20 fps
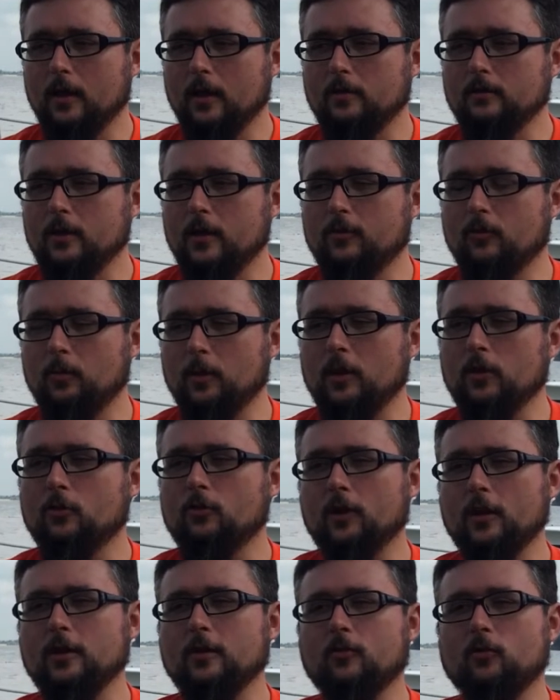It's been a
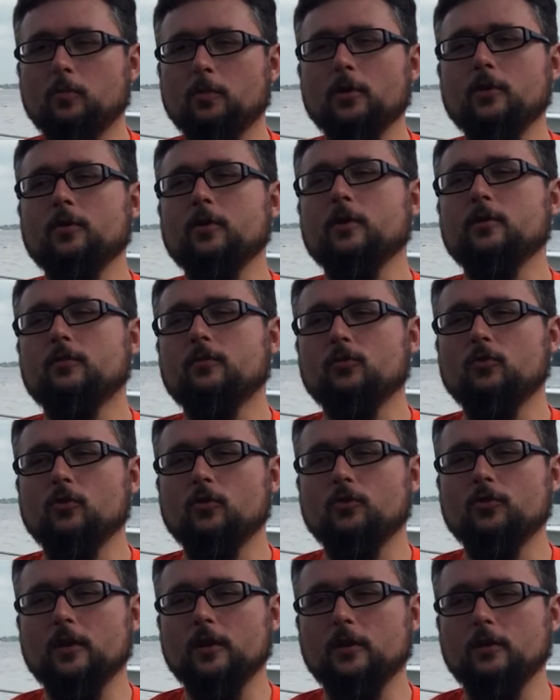great experience
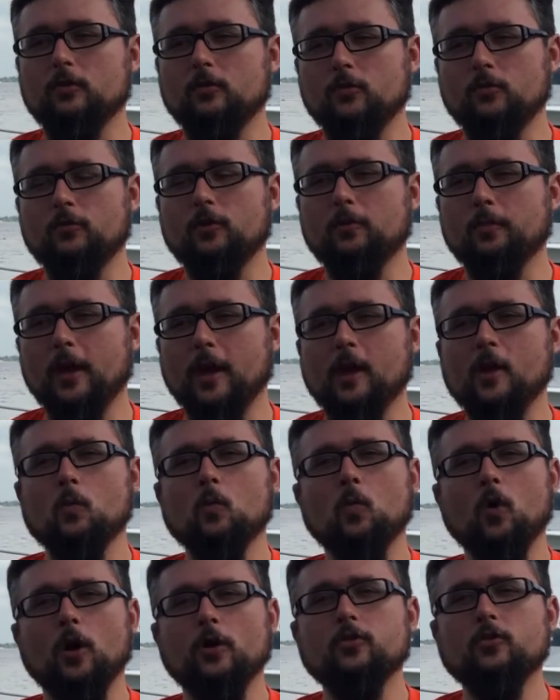just getting to sit back
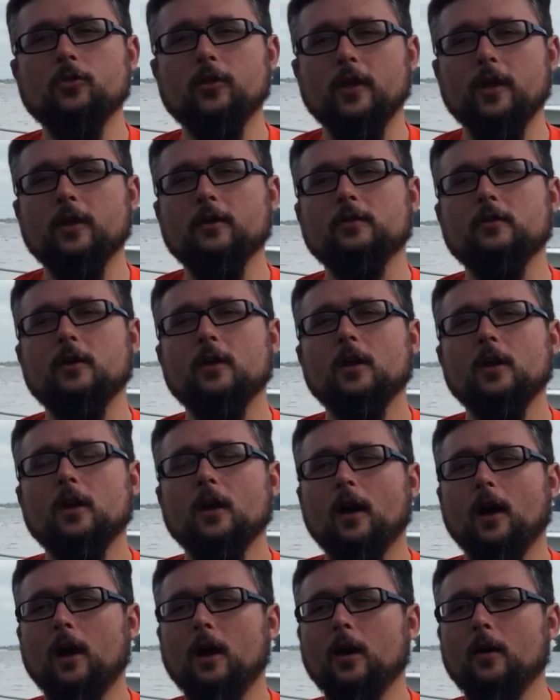and watch that
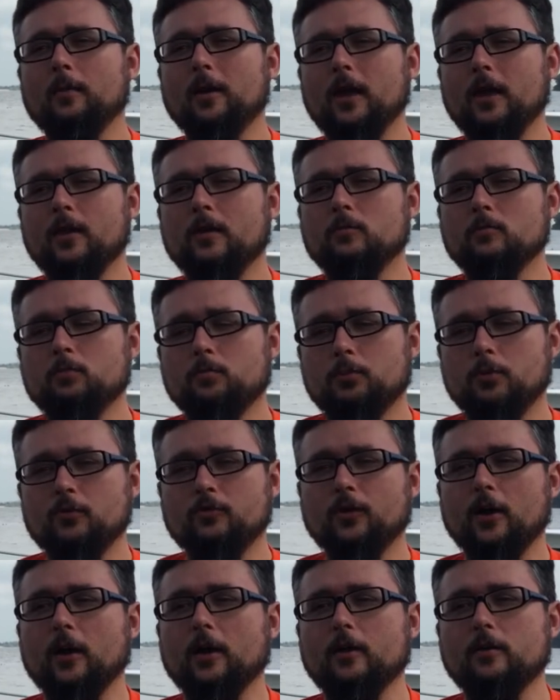and
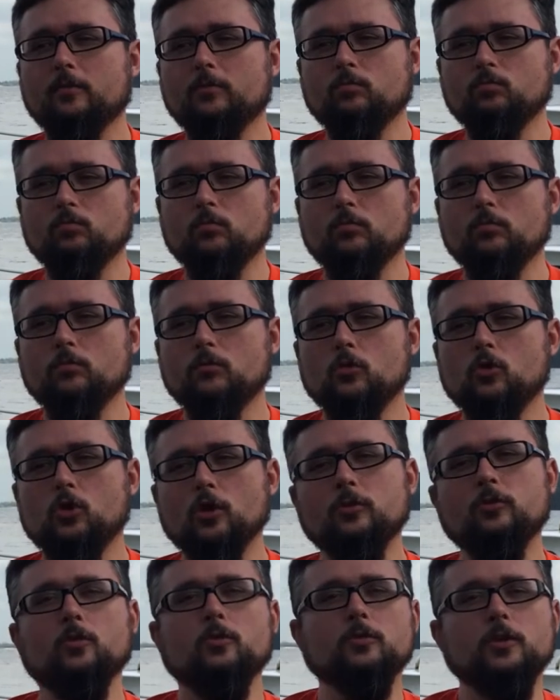provide
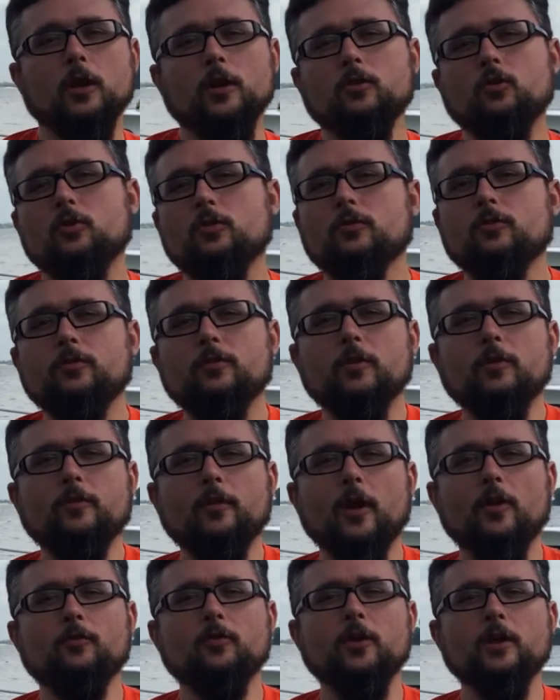gentle nudges
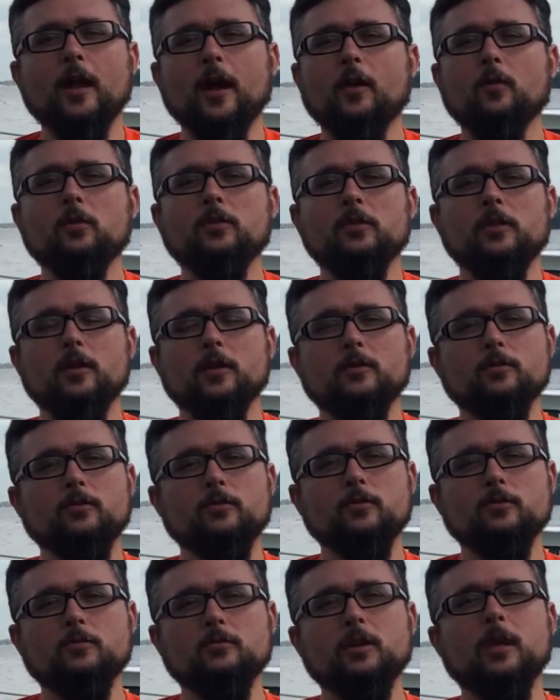every now and then
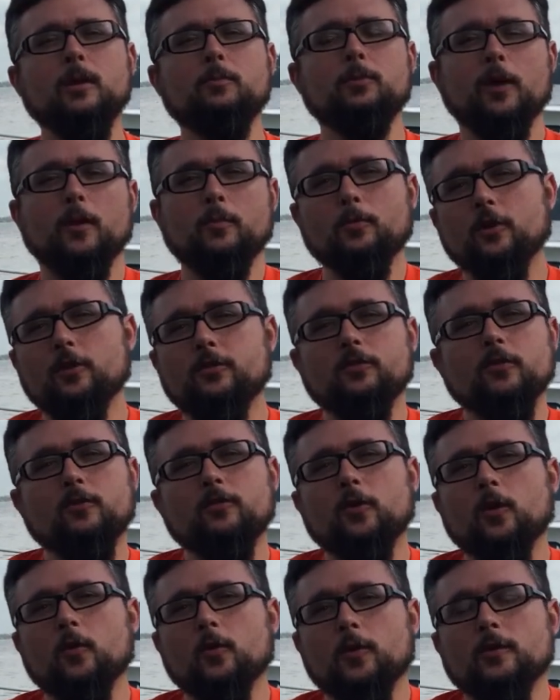to keep that
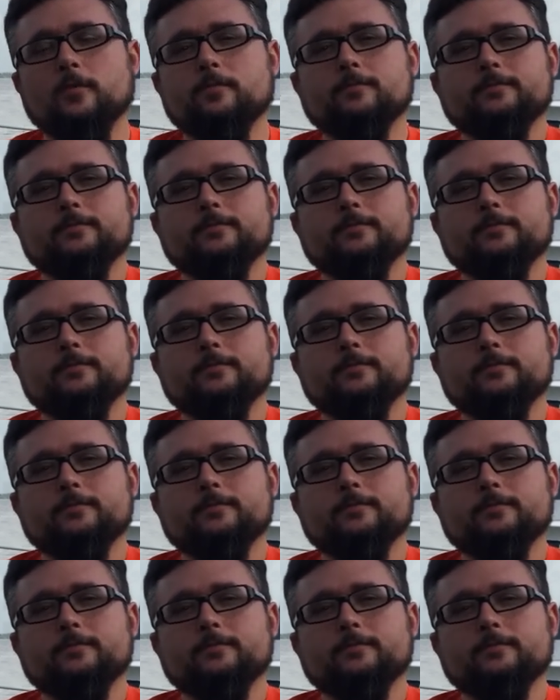process going.